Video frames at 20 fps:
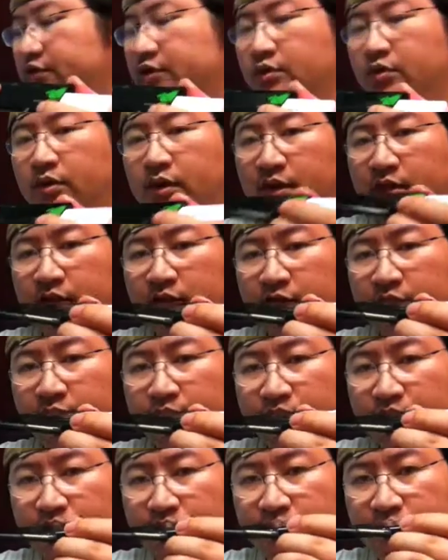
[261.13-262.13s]
to quickly
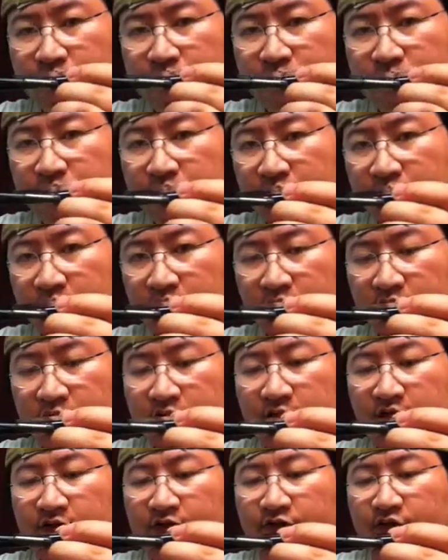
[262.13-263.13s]

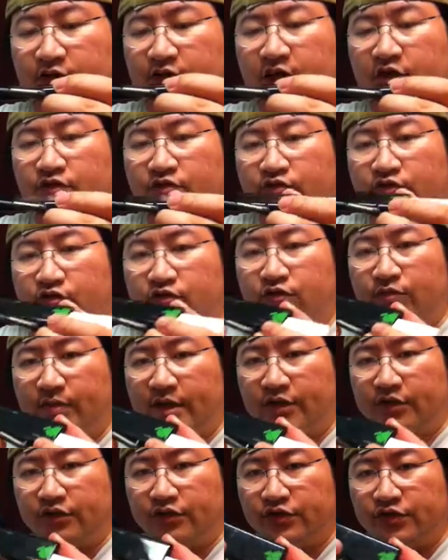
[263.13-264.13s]
navigate through the
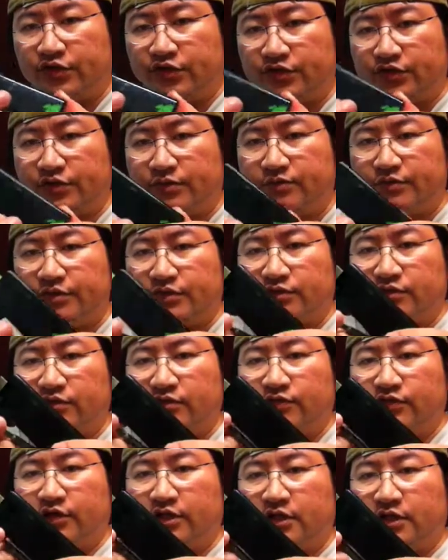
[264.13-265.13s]
menu systems
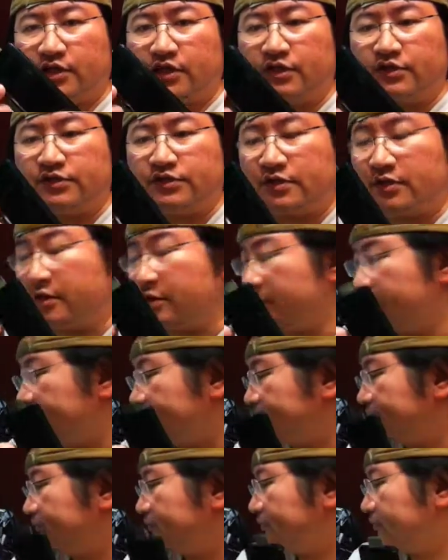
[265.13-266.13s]
fairly easily.
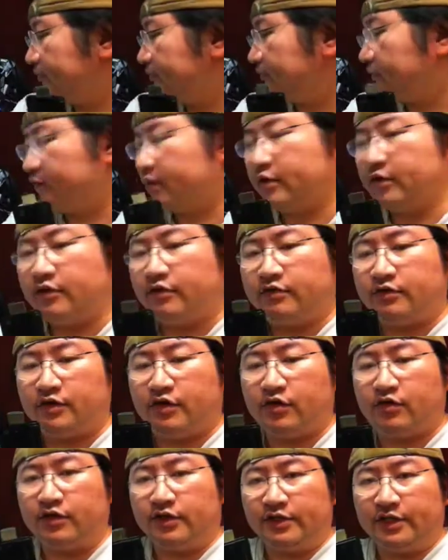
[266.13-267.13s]

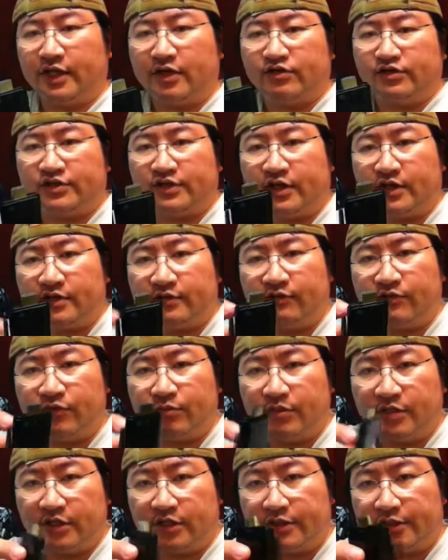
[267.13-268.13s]
The only downside for
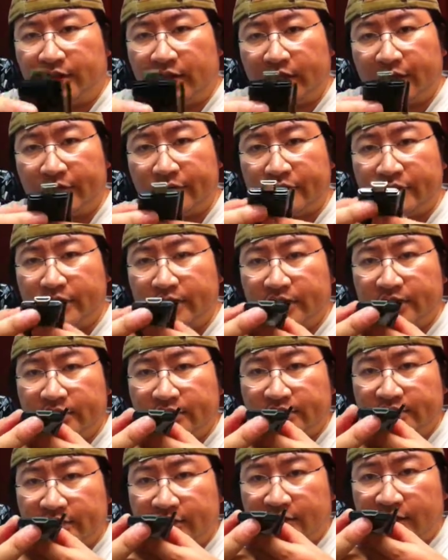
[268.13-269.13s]
me now
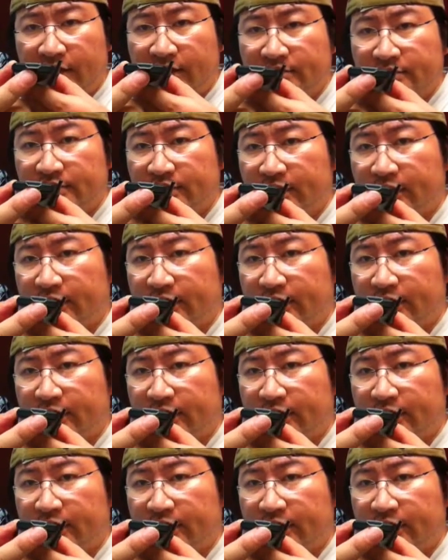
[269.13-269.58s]
is it has a